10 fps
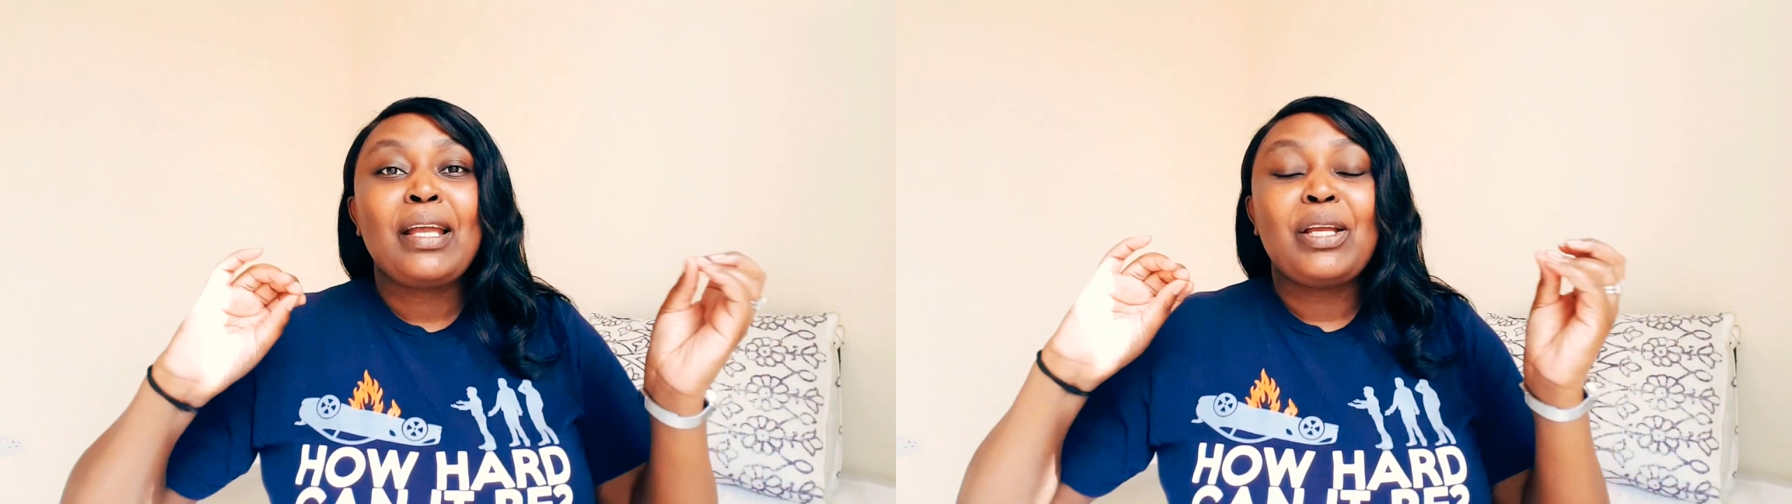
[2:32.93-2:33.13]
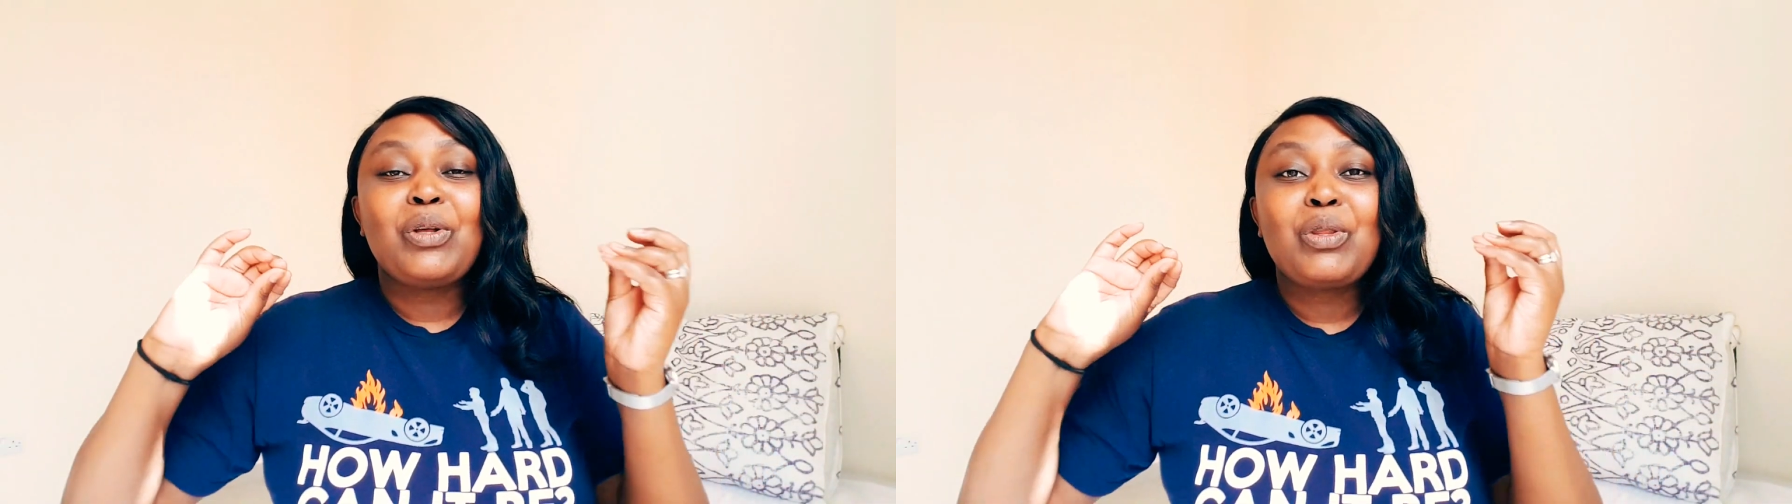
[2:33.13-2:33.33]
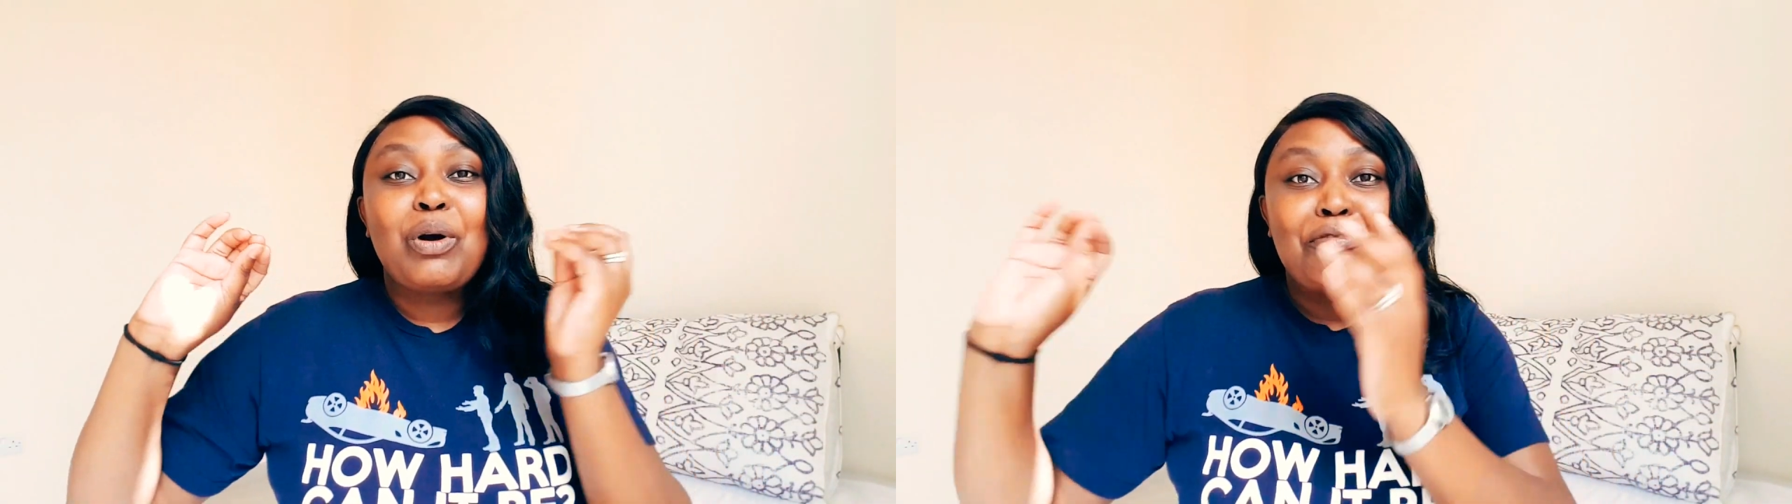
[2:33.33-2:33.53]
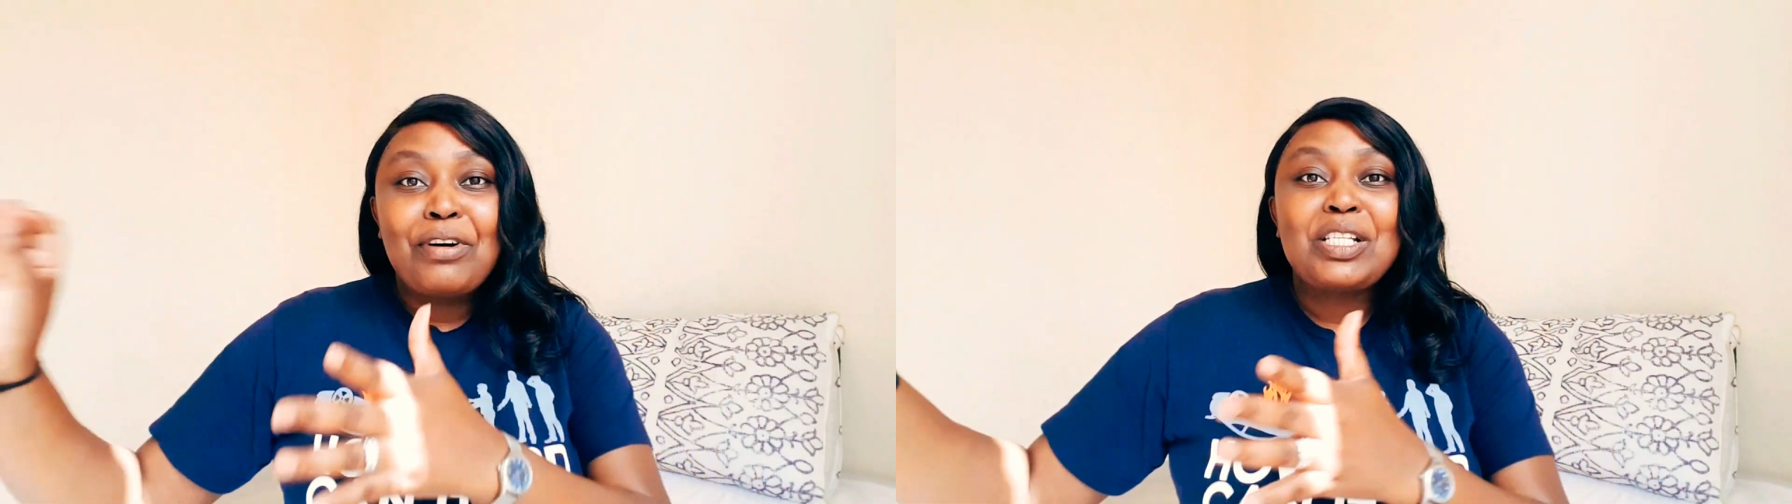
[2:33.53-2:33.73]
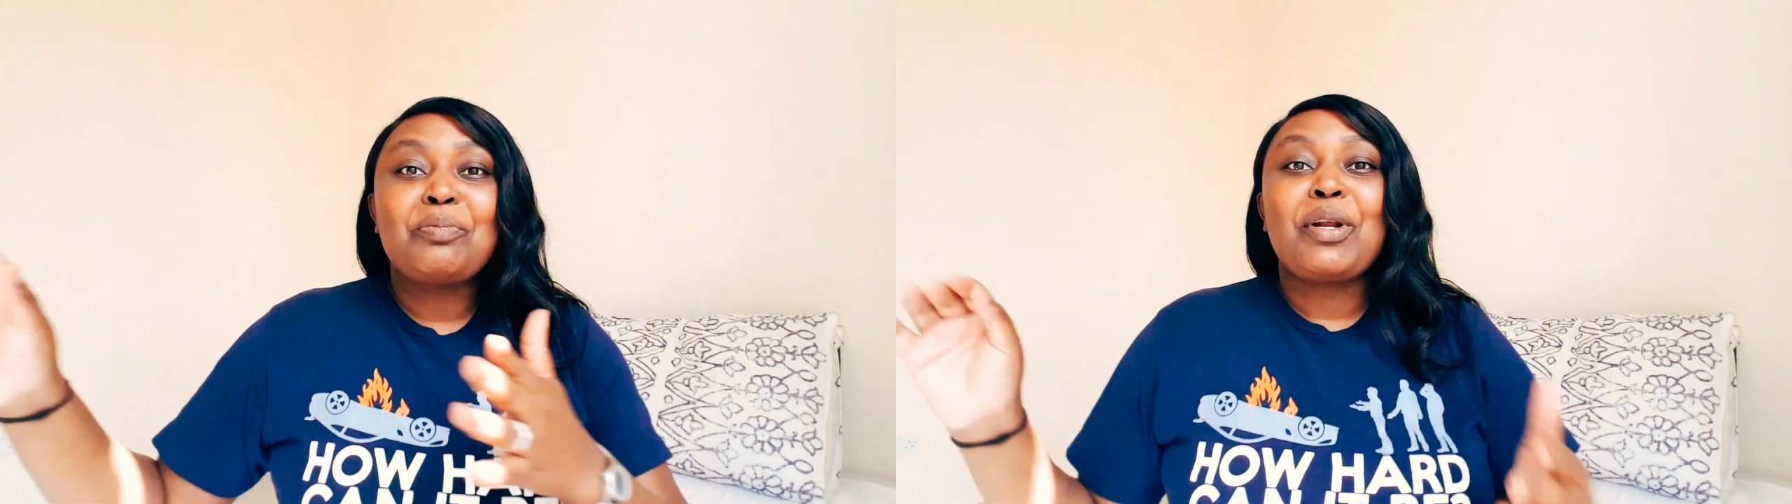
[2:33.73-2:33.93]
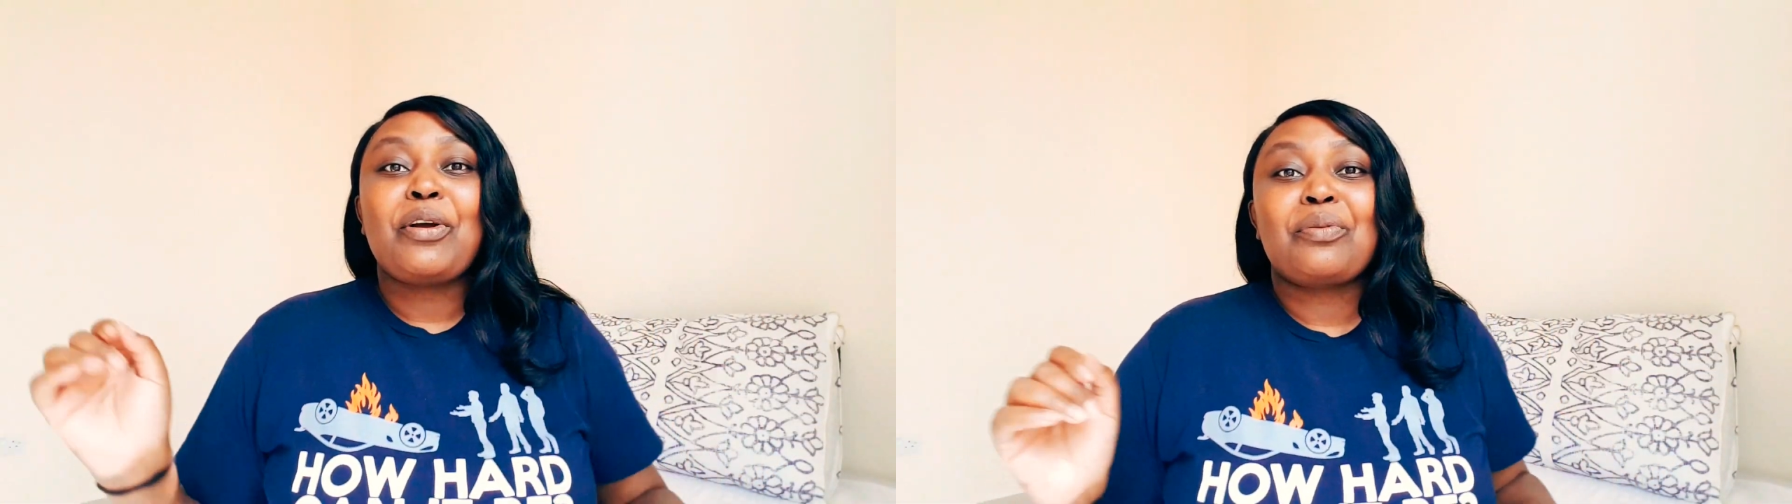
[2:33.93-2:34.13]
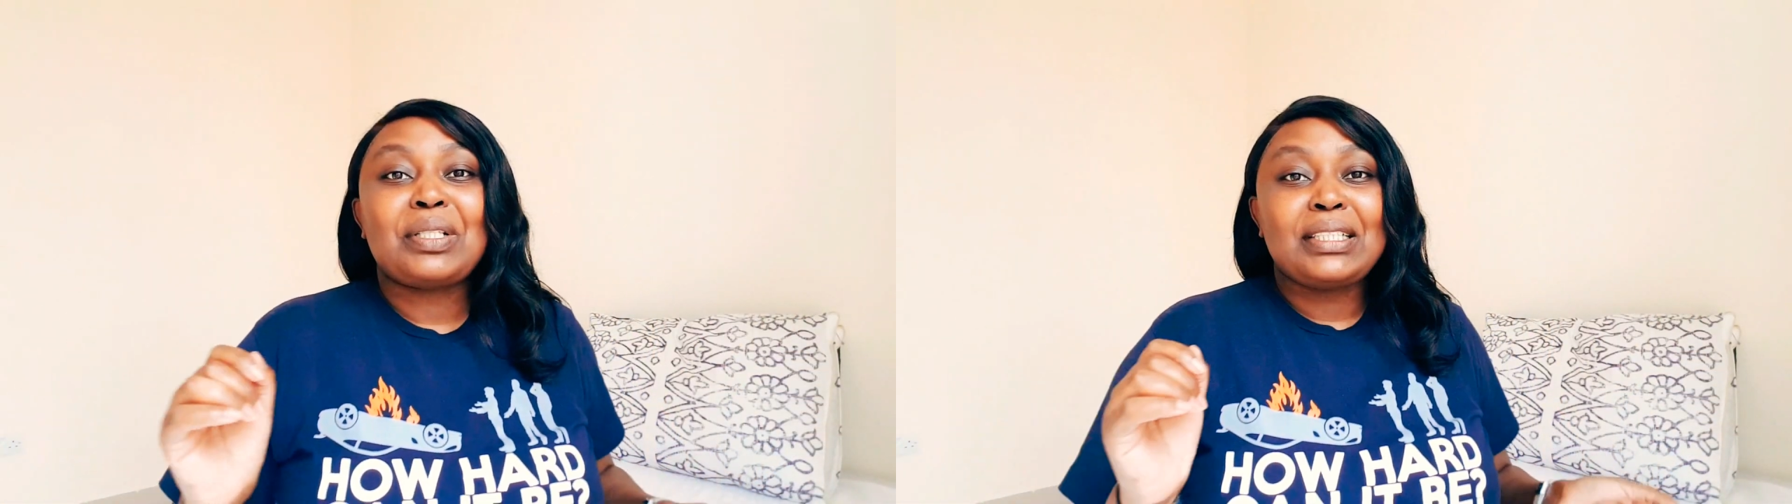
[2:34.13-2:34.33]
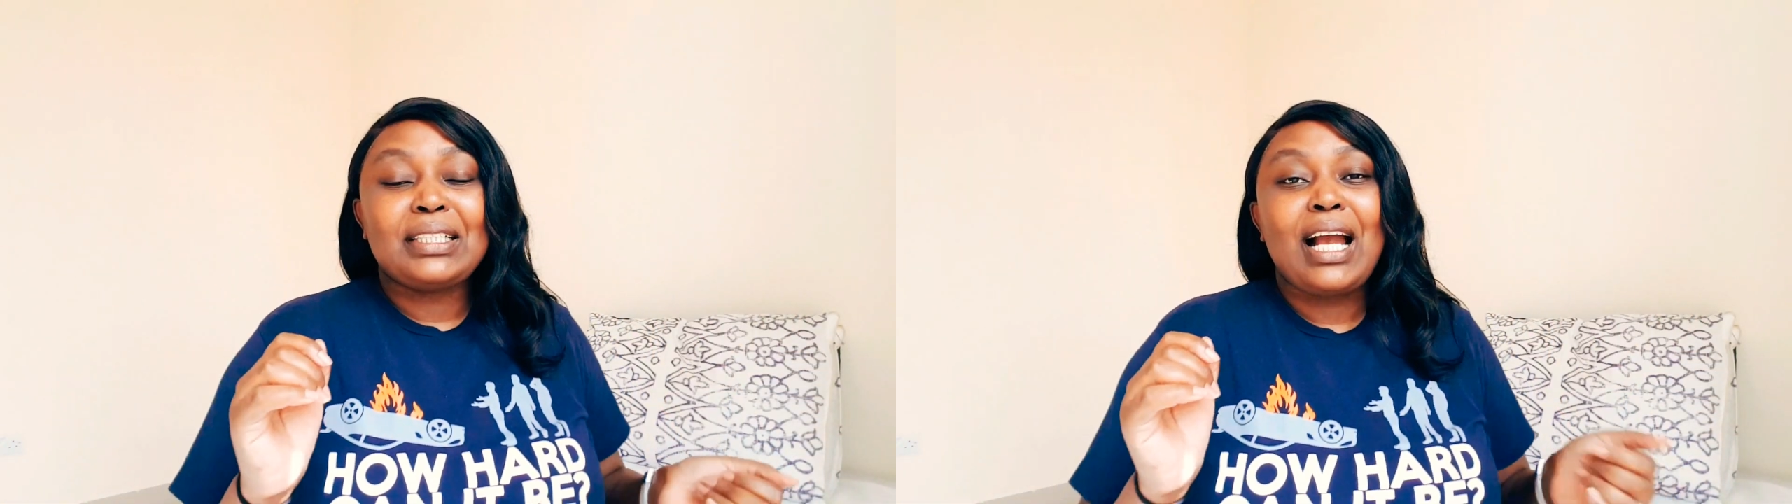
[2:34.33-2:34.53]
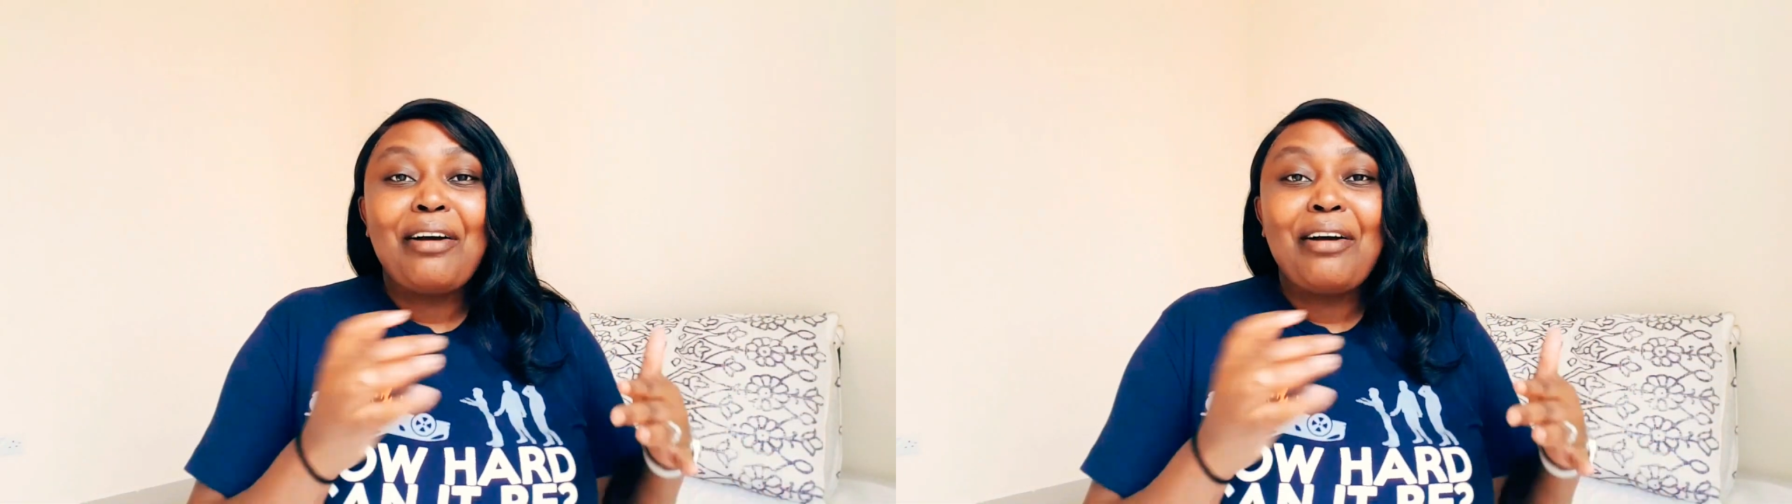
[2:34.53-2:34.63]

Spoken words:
you know, they were first priority.